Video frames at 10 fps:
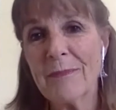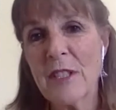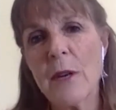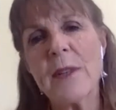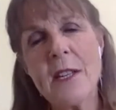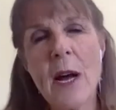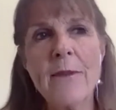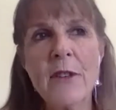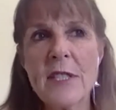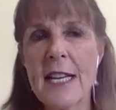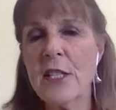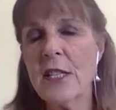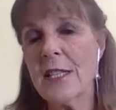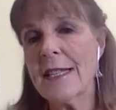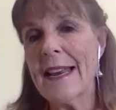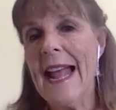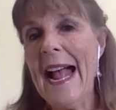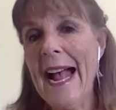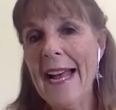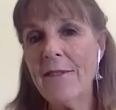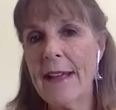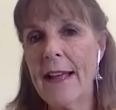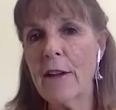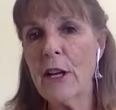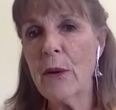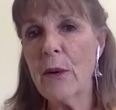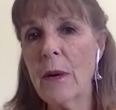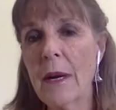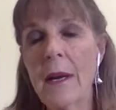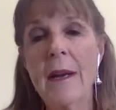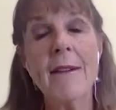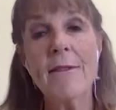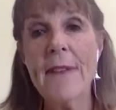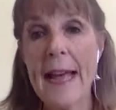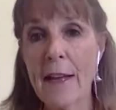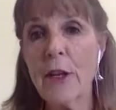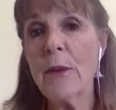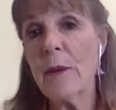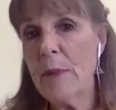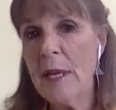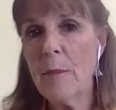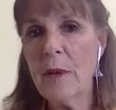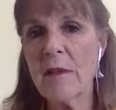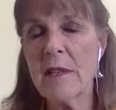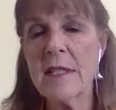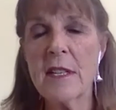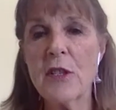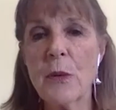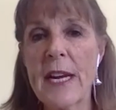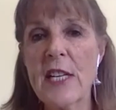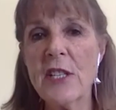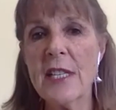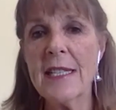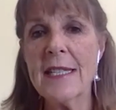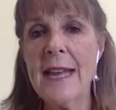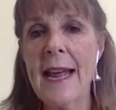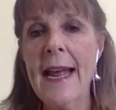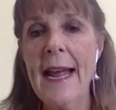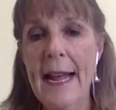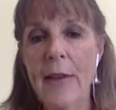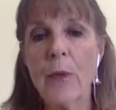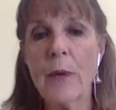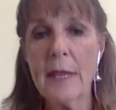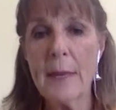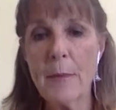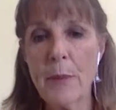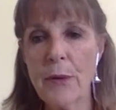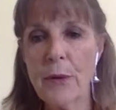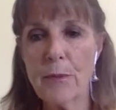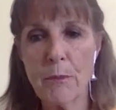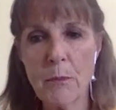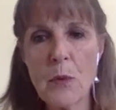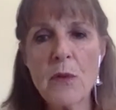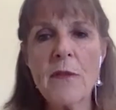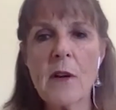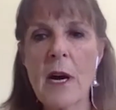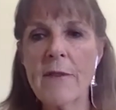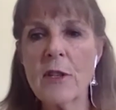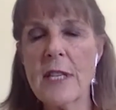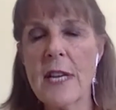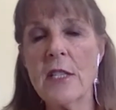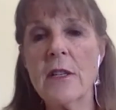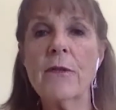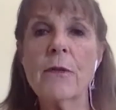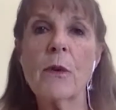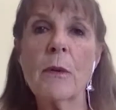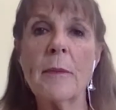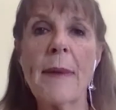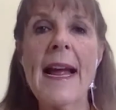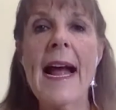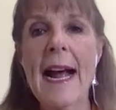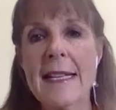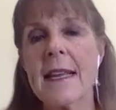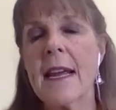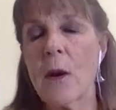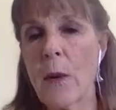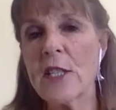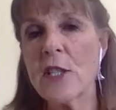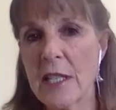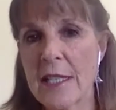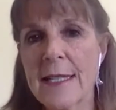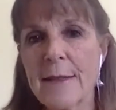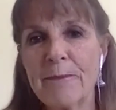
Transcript: So it's conversations that add value the people or the situations, and really move the conversation forward by asking questions.